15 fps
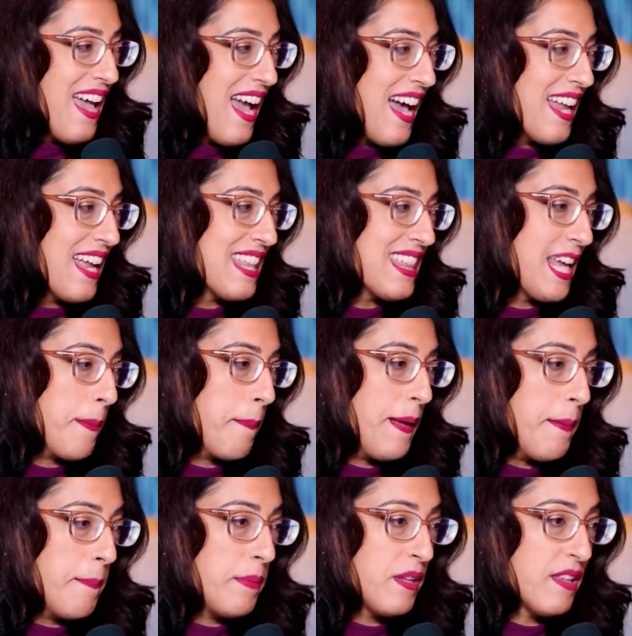And I think
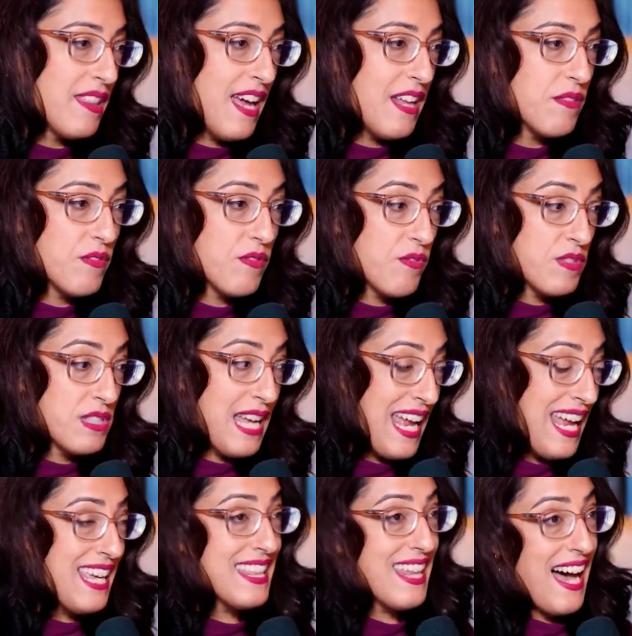people then
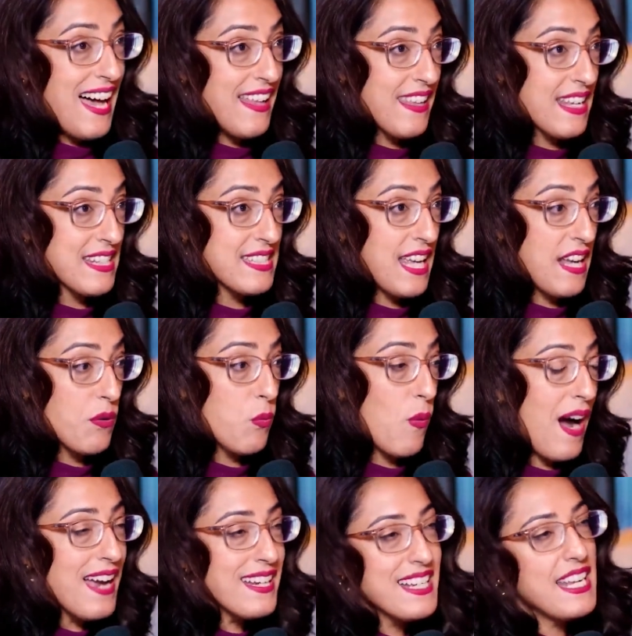take that and they say,
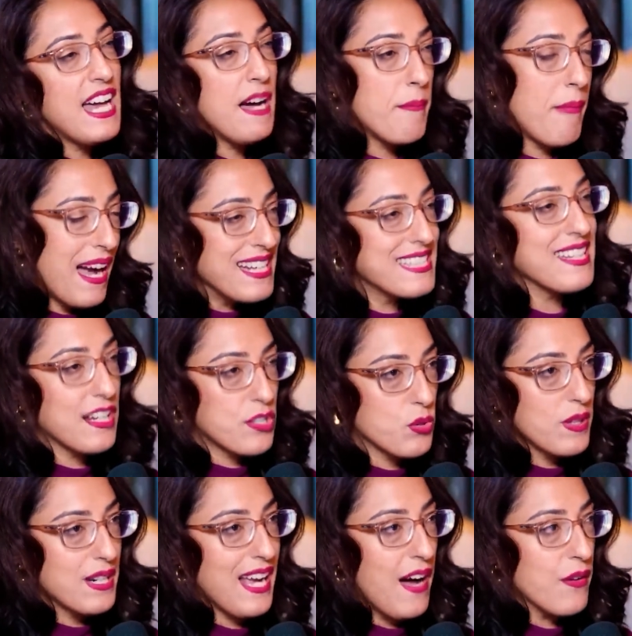why did not my sexual
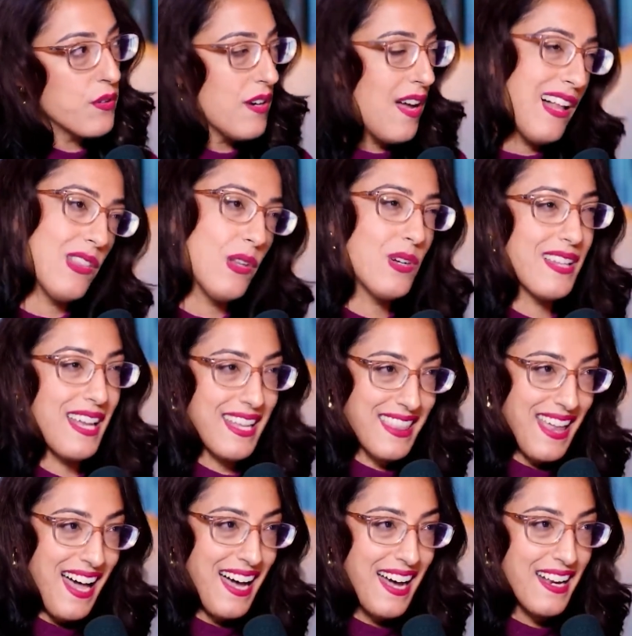encounter not look like
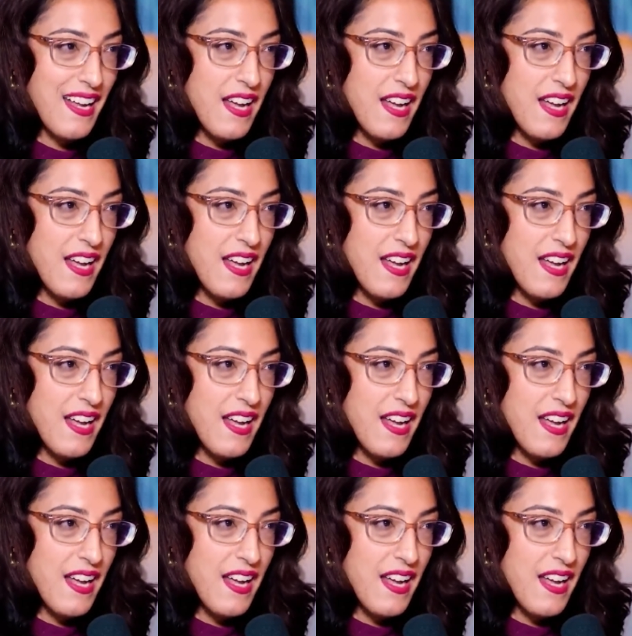that?